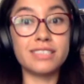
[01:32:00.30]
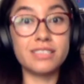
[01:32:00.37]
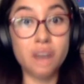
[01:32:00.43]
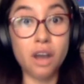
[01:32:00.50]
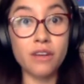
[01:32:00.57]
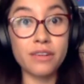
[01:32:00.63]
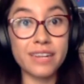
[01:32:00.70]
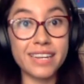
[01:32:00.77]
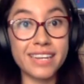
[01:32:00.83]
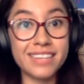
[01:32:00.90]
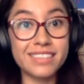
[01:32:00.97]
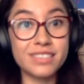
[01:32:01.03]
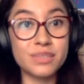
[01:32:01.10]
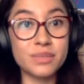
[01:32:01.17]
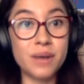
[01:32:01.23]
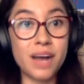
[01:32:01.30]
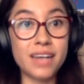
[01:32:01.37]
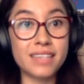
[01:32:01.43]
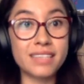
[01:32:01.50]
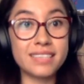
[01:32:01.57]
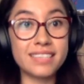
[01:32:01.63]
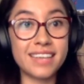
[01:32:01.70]
sorry? Do
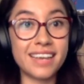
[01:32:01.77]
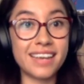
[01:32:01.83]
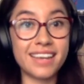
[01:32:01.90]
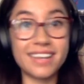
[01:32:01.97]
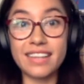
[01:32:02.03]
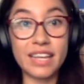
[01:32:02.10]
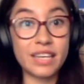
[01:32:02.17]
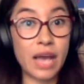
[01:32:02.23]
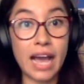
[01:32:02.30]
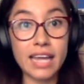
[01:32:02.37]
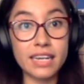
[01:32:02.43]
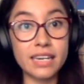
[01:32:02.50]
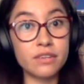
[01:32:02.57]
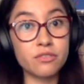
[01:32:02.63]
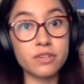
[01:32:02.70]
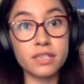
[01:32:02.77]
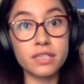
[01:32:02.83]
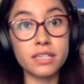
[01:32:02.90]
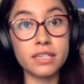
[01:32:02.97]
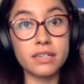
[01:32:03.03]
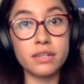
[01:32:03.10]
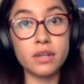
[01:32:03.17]
I say, like, I didn't
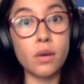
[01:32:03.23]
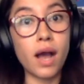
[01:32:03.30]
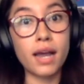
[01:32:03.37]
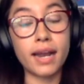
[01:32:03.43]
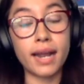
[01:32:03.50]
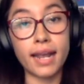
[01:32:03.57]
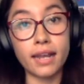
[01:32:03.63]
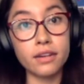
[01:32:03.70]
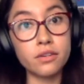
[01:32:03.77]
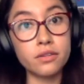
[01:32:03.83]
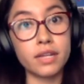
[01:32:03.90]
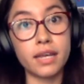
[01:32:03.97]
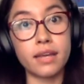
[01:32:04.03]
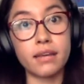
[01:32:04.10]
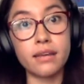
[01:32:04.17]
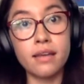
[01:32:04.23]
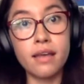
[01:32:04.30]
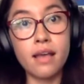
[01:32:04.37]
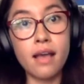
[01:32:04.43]
really know how to handle it.